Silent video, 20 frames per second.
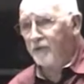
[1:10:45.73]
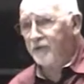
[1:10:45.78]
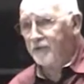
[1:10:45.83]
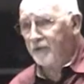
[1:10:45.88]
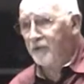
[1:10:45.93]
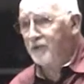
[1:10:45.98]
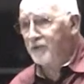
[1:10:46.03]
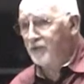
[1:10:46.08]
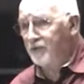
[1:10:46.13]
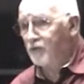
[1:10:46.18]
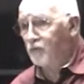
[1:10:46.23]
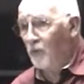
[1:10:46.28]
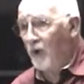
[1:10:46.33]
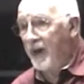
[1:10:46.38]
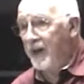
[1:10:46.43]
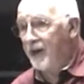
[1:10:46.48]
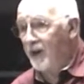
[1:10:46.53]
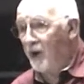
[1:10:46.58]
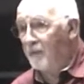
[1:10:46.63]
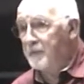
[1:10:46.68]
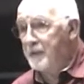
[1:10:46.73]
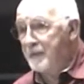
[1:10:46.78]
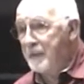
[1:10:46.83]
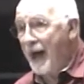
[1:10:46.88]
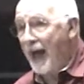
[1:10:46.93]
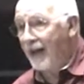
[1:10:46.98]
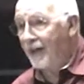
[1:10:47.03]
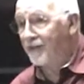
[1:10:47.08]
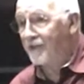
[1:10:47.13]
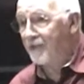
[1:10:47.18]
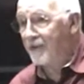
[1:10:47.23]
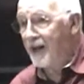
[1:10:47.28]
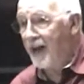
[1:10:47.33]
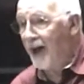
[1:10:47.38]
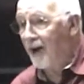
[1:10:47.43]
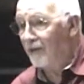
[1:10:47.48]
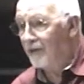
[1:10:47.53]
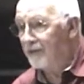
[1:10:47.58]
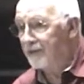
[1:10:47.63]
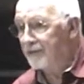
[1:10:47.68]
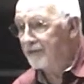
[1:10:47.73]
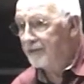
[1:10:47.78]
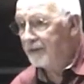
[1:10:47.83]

so you just wait here, I'll be back in 3 hours.